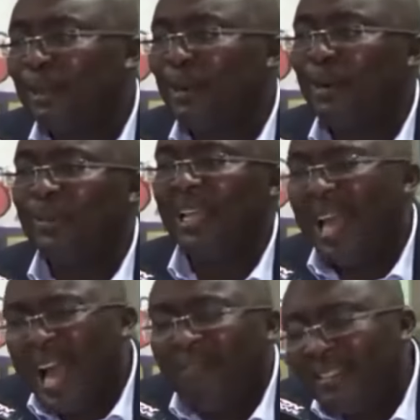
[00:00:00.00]
so they
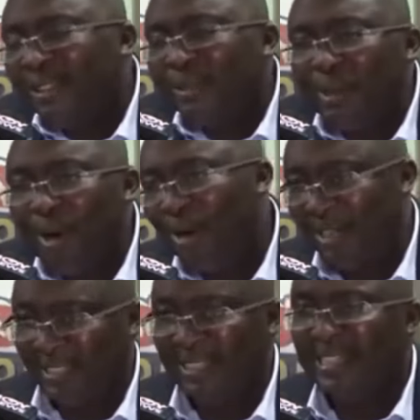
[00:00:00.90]
have it
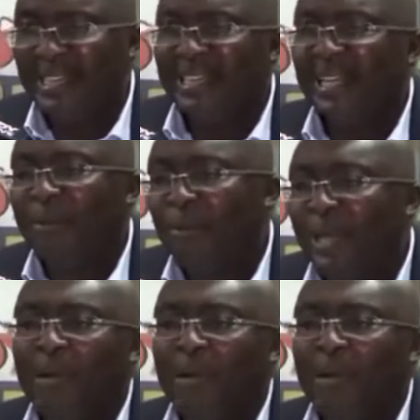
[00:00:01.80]
wrong. And